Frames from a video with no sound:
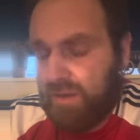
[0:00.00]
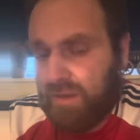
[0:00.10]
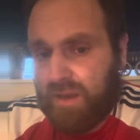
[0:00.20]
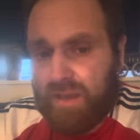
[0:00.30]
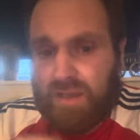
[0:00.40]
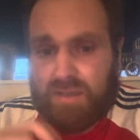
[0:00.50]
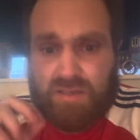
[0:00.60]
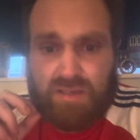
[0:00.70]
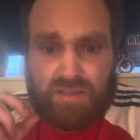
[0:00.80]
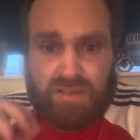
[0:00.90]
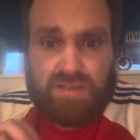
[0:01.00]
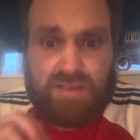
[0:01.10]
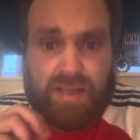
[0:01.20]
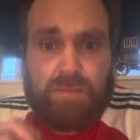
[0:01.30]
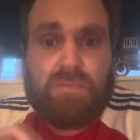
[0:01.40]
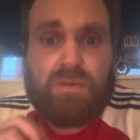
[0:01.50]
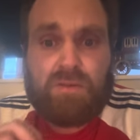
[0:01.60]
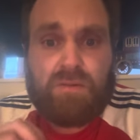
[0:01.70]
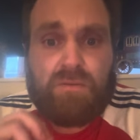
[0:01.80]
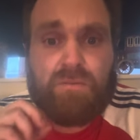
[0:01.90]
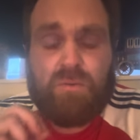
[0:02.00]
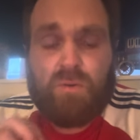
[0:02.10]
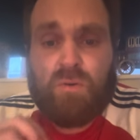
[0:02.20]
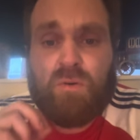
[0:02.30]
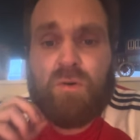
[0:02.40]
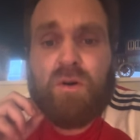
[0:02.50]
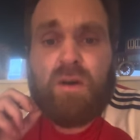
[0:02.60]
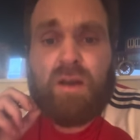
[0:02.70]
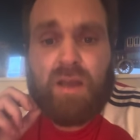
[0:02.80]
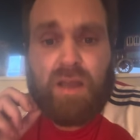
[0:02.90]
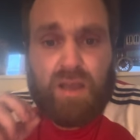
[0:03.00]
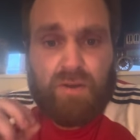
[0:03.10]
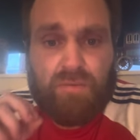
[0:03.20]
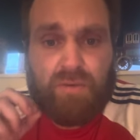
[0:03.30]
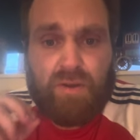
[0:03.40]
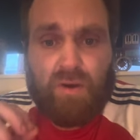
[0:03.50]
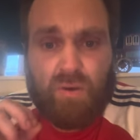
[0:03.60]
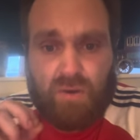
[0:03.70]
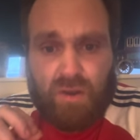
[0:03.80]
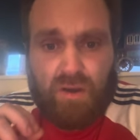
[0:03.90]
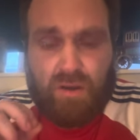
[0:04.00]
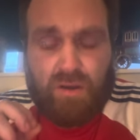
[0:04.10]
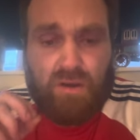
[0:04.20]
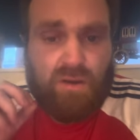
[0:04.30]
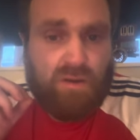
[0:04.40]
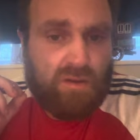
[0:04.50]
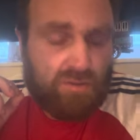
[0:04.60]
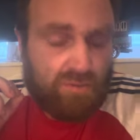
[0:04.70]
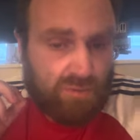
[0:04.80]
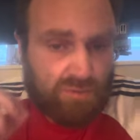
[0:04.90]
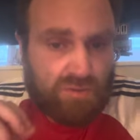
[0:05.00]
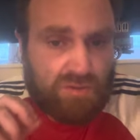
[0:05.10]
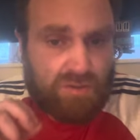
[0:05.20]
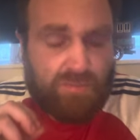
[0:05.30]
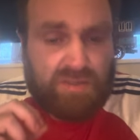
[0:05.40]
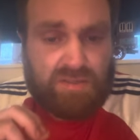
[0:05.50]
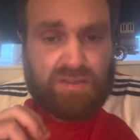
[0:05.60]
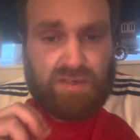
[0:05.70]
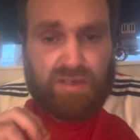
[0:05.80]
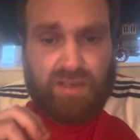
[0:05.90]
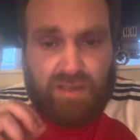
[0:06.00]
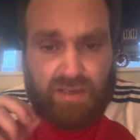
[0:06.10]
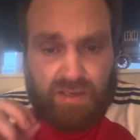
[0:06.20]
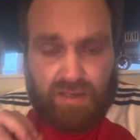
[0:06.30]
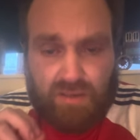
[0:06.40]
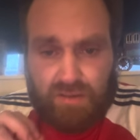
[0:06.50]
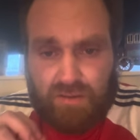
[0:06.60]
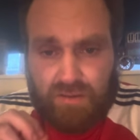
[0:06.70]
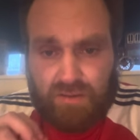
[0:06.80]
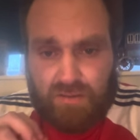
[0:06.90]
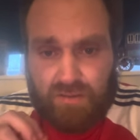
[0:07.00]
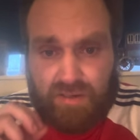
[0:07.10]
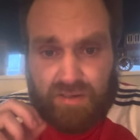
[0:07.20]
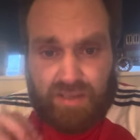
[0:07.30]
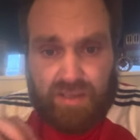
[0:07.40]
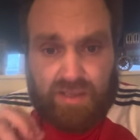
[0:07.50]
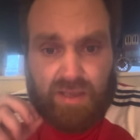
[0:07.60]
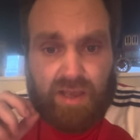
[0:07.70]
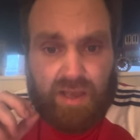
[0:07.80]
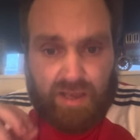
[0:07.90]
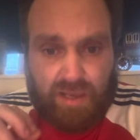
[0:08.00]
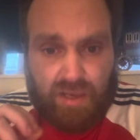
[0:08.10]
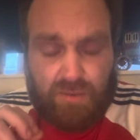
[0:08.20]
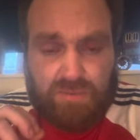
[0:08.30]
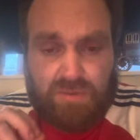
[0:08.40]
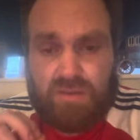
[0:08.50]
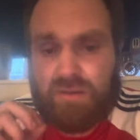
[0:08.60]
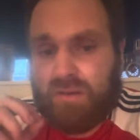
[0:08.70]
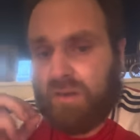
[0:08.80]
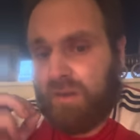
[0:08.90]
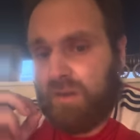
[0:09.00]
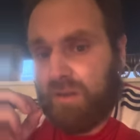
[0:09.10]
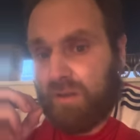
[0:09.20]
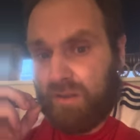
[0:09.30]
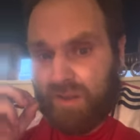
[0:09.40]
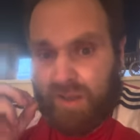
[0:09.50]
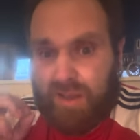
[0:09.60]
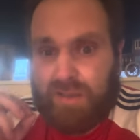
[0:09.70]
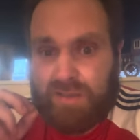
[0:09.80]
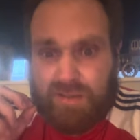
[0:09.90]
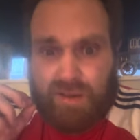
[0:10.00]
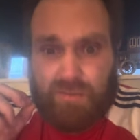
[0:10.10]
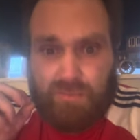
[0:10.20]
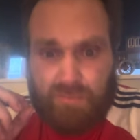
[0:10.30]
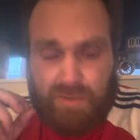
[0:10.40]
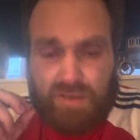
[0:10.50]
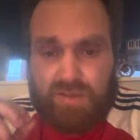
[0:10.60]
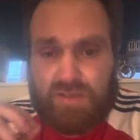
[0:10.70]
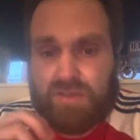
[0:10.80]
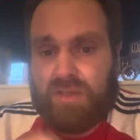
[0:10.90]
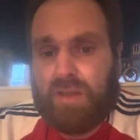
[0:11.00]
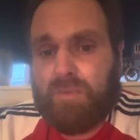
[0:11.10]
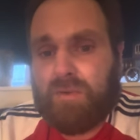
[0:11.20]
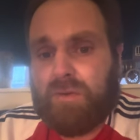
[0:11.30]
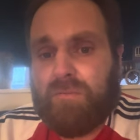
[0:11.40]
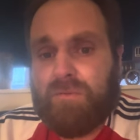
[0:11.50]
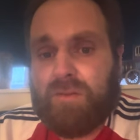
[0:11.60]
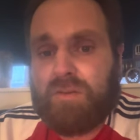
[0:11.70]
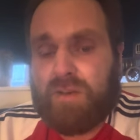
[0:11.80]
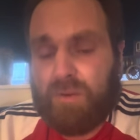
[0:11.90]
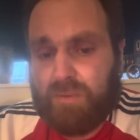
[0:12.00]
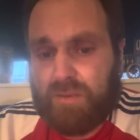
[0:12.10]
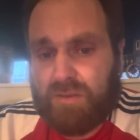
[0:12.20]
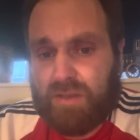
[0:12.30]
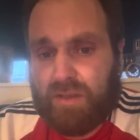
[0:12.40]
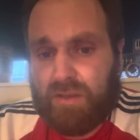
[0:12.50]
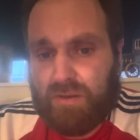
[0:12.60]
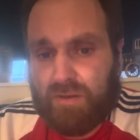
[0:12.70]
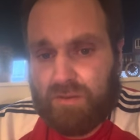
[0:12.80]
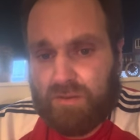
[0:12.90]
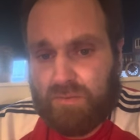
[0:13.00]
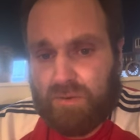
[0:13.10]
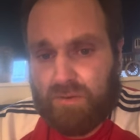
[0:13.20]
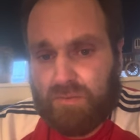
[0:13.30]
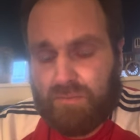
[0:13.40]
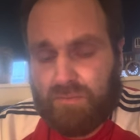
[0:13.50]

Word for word: That is a statement for every honour, not just domestically in England, league and cups. That is a major statement for the Champions League as well